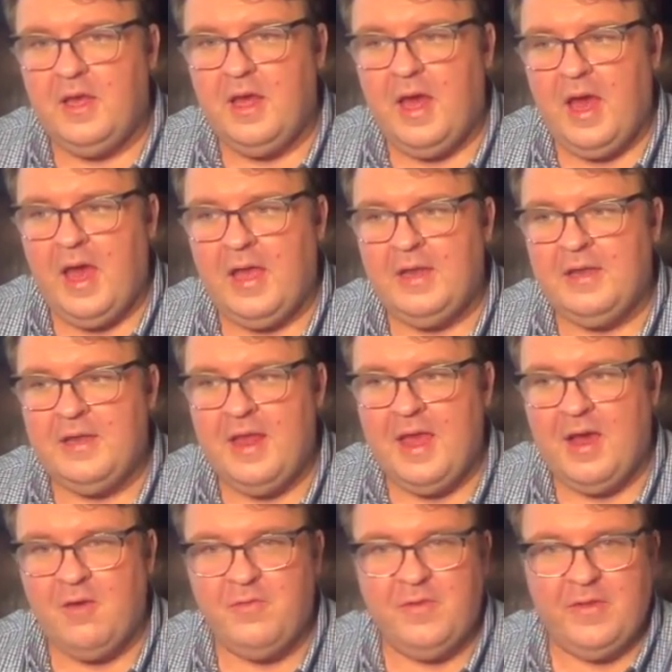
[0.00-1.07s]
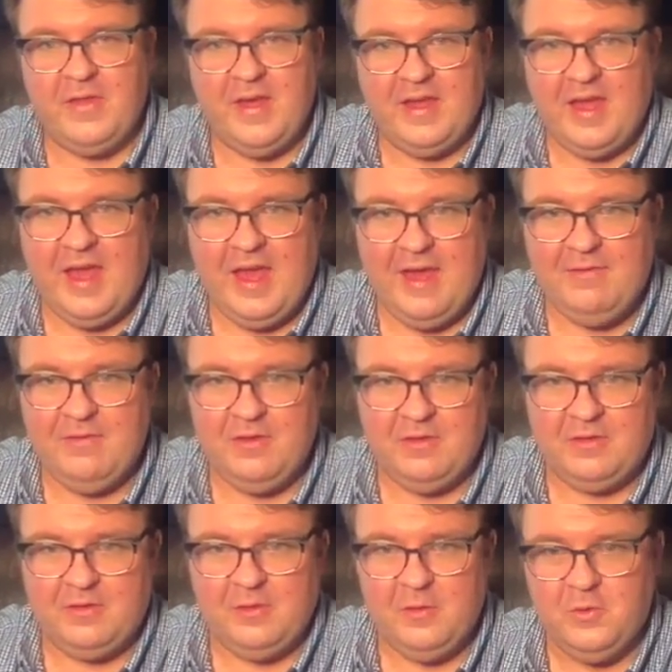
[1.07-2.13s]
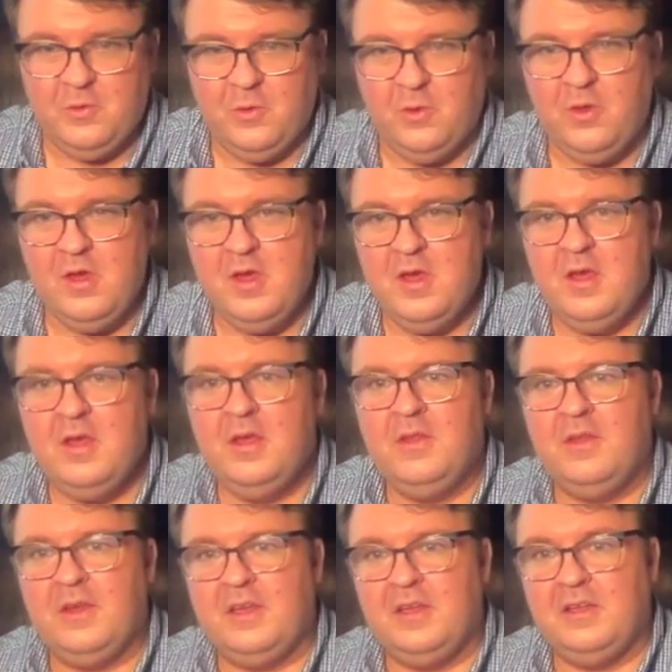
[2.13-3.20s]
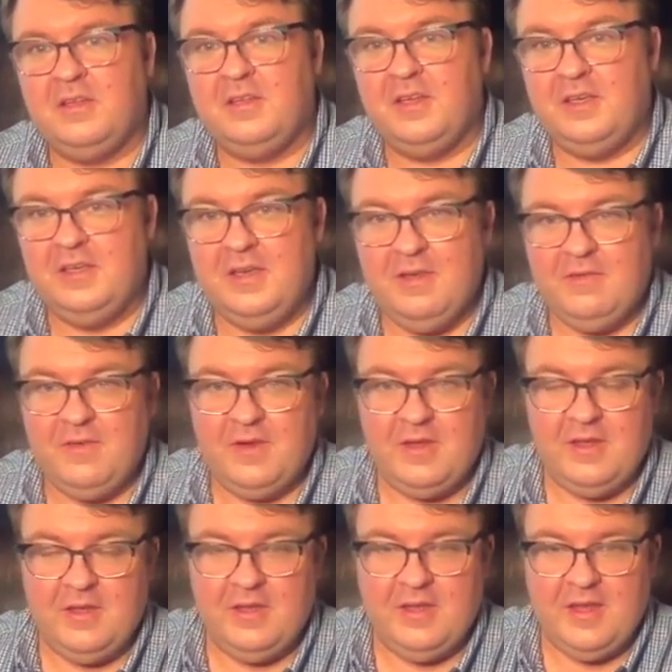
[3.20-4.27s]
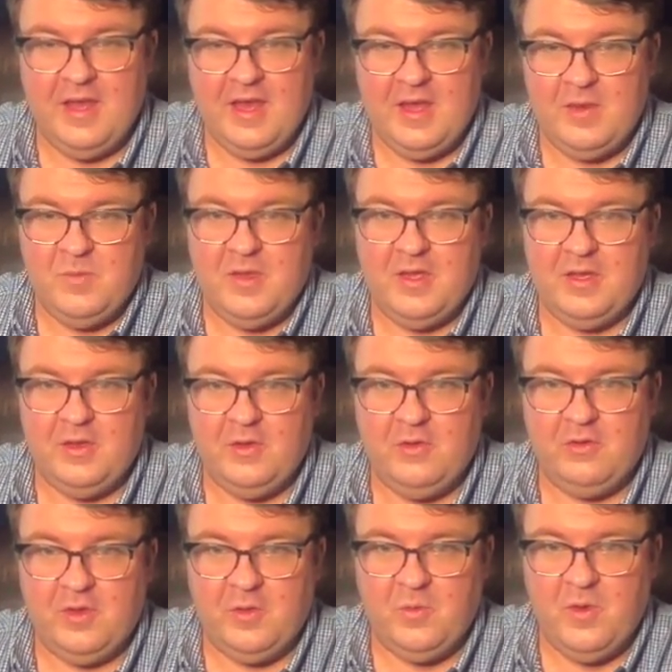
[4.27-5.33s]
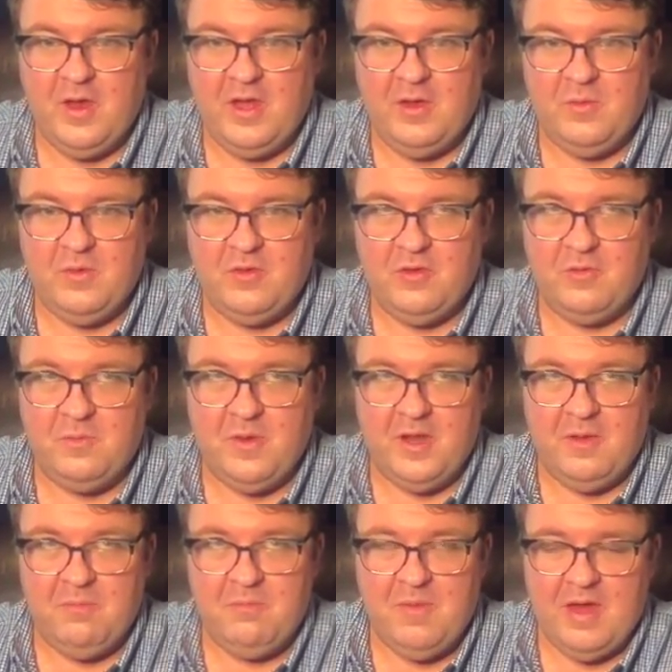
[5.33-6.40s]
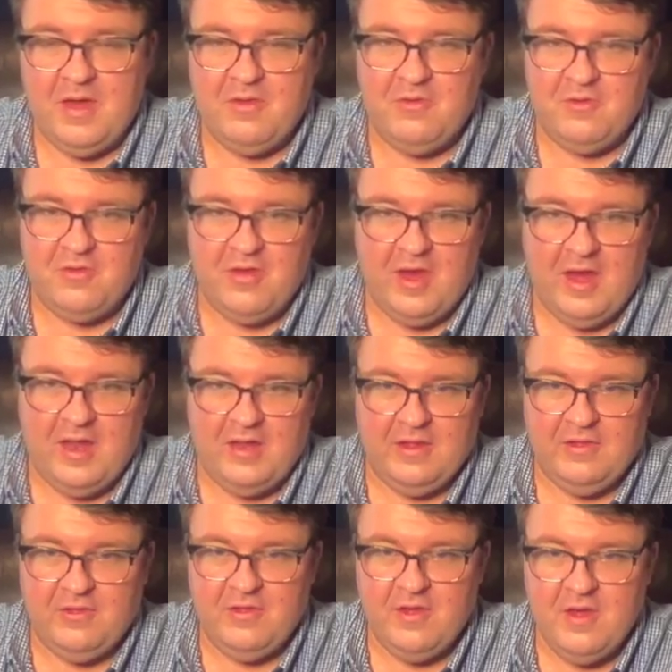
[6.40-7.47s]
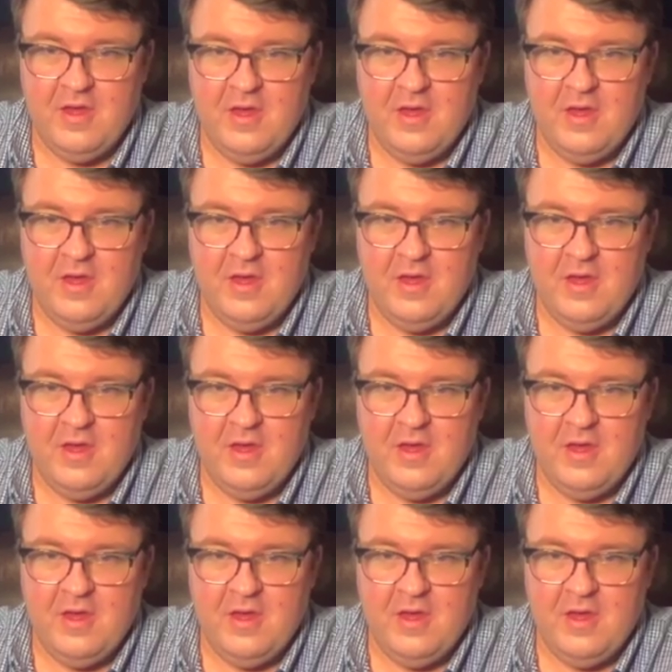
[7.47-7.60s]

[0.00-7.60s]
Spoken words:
I now feel like I have this tool that can significantly aid me in losing weight, which has been a major challenge